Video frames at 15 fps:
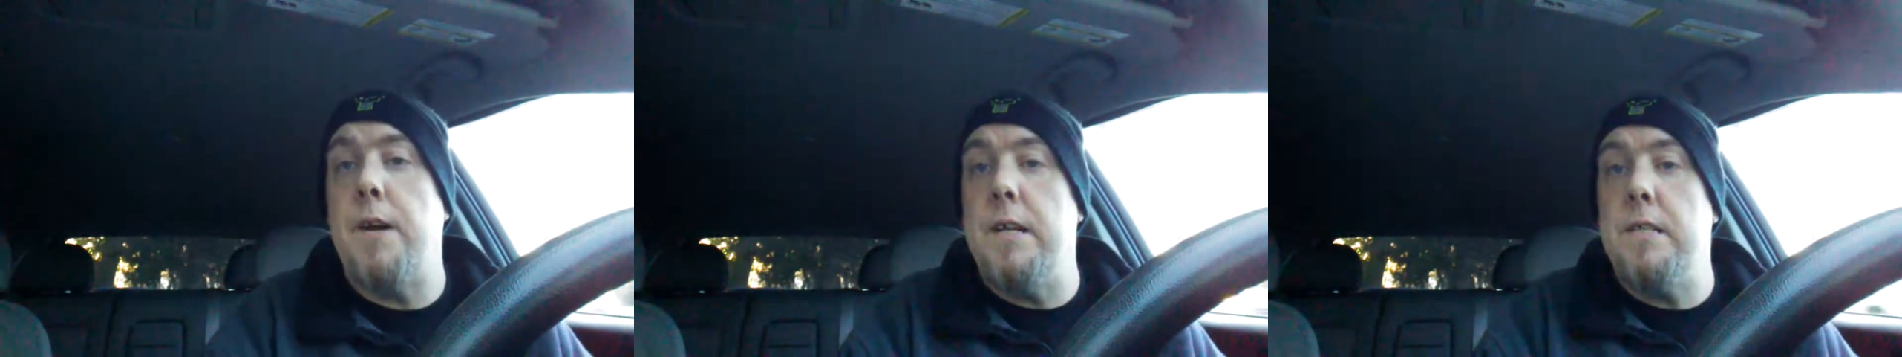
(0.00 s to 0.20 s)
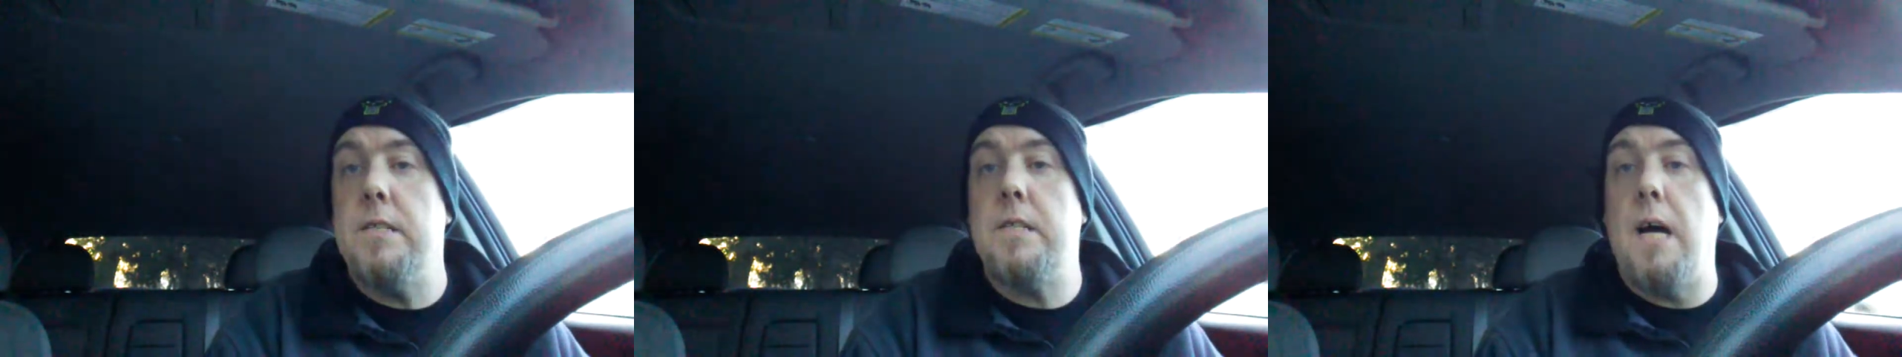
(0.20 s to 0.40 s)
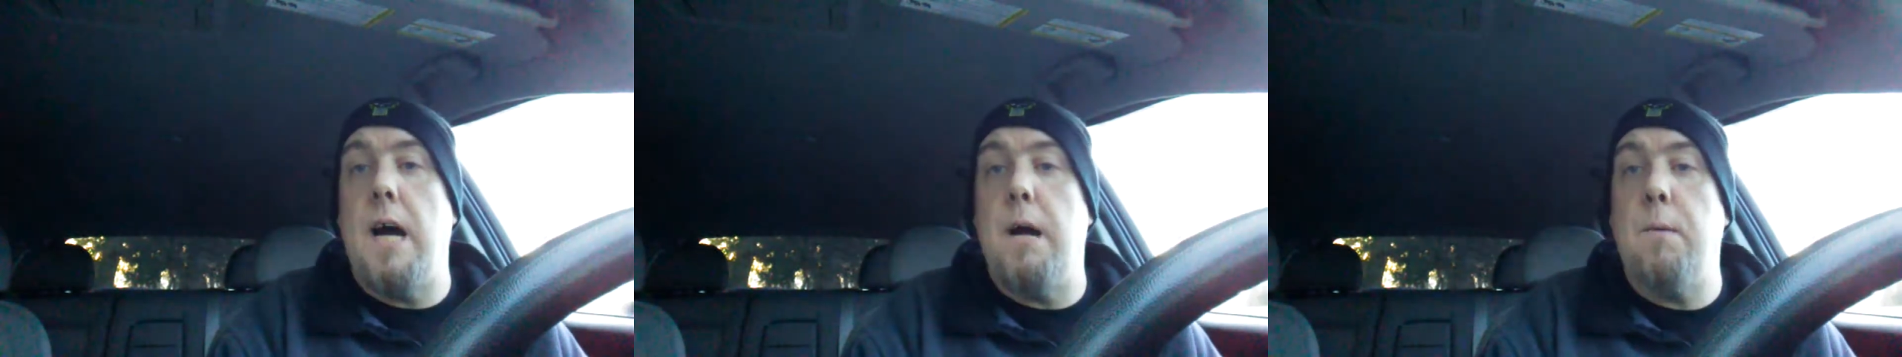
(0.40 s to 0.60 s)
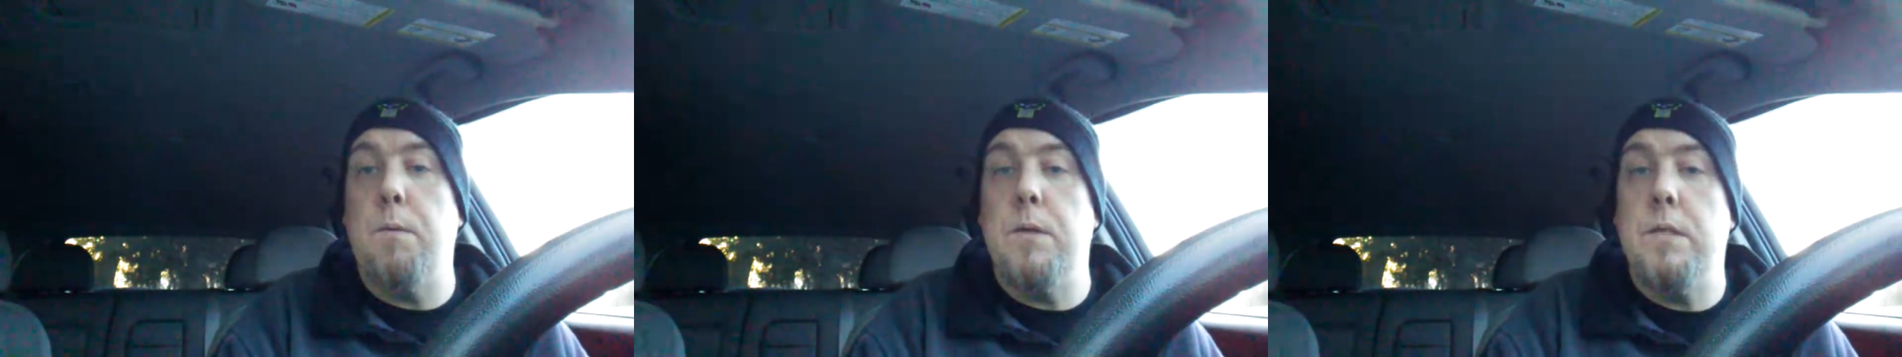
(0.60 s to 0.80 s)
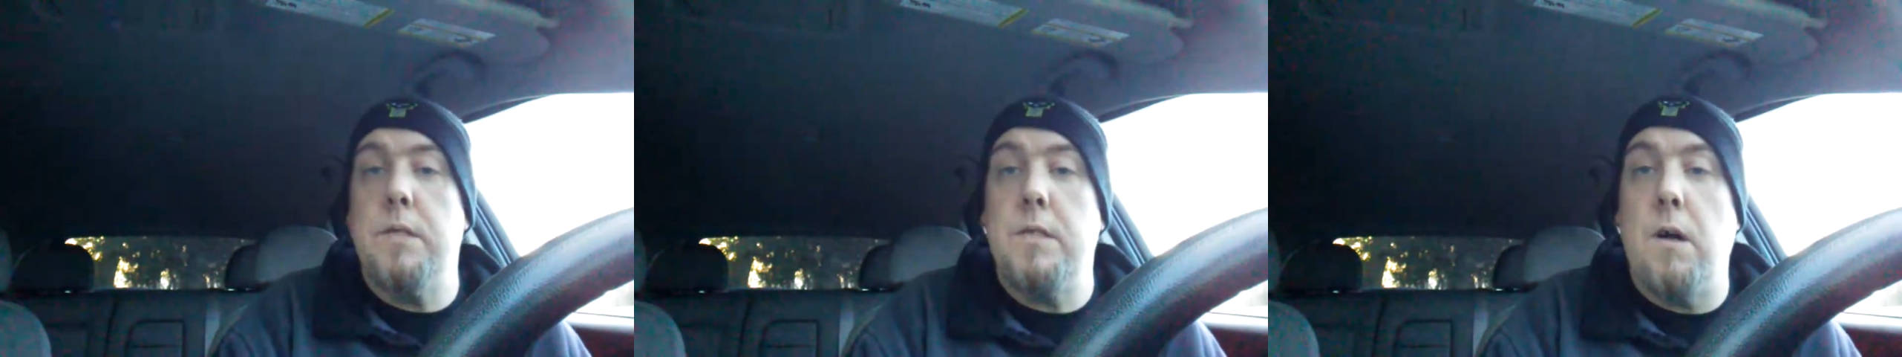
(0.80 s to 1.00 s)
friends, I
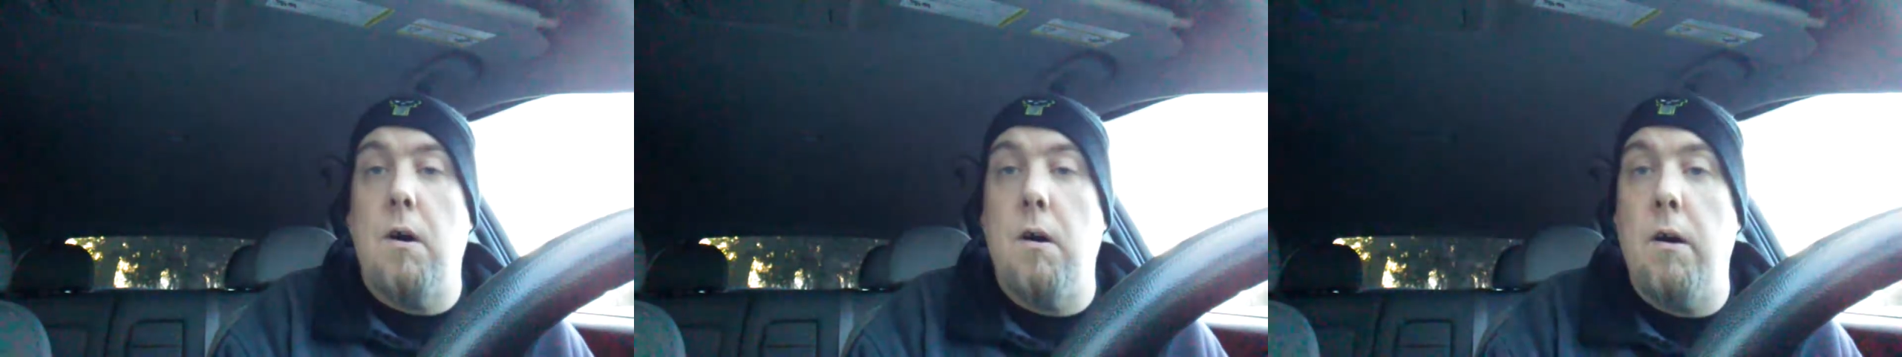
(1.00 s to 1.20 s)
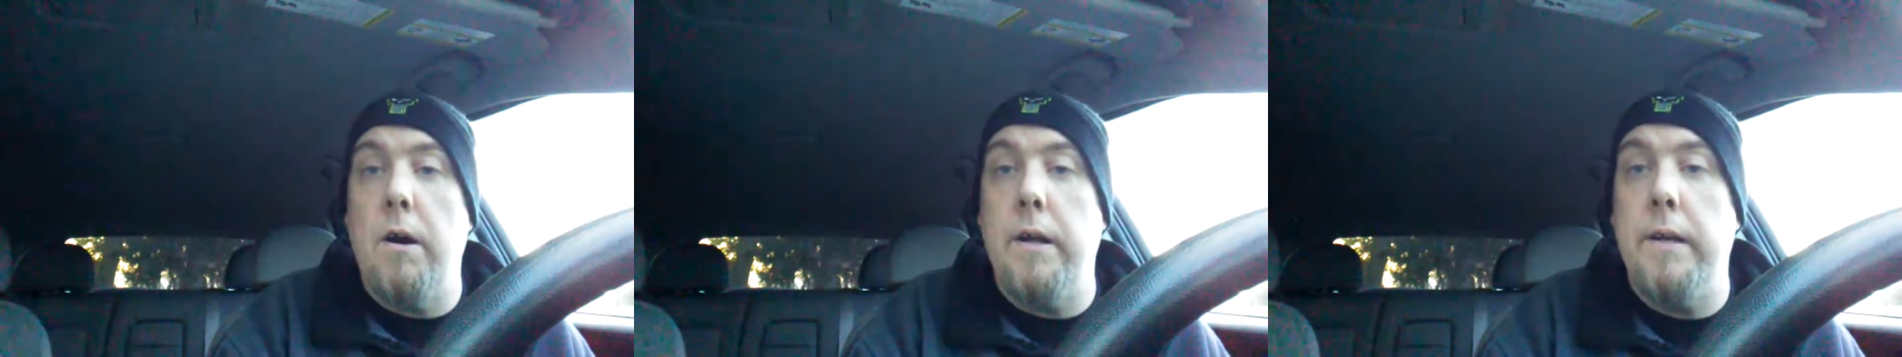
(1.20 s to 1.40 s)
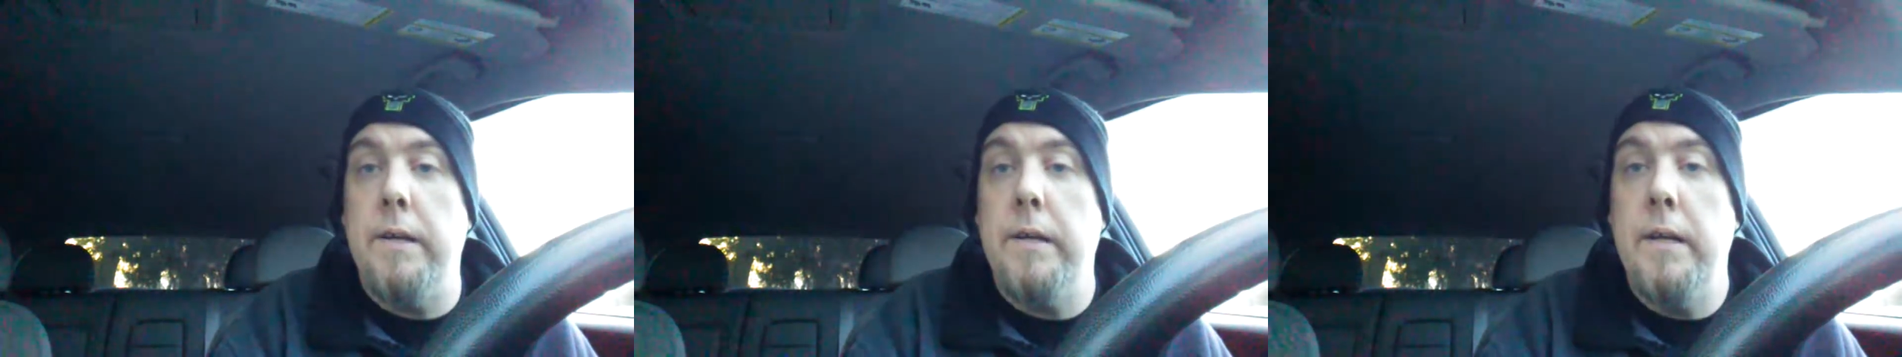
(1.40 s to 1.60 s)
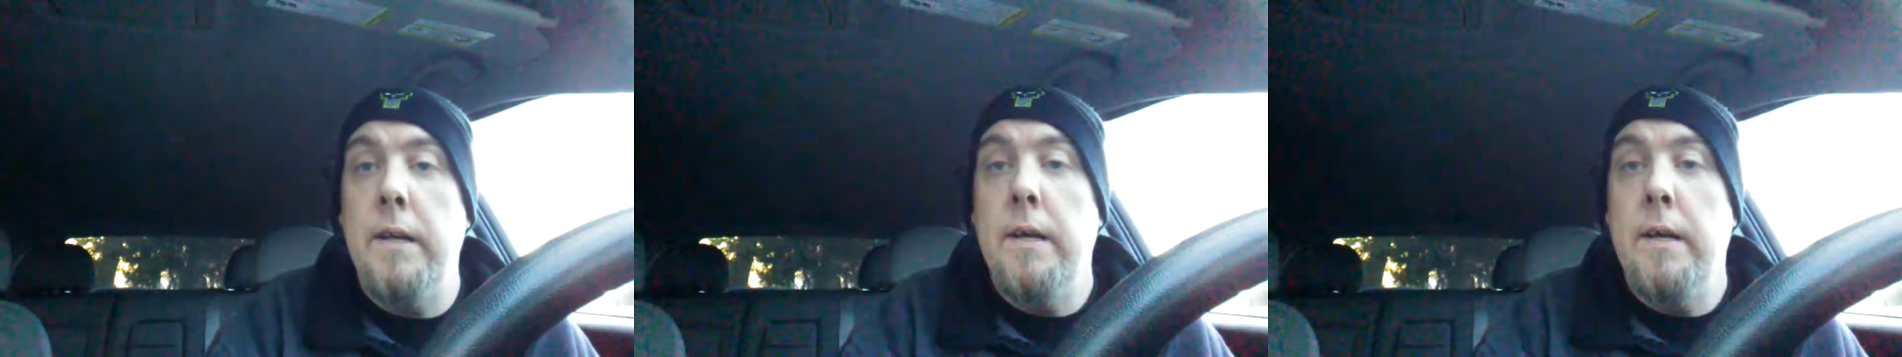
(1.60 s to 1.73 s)
was on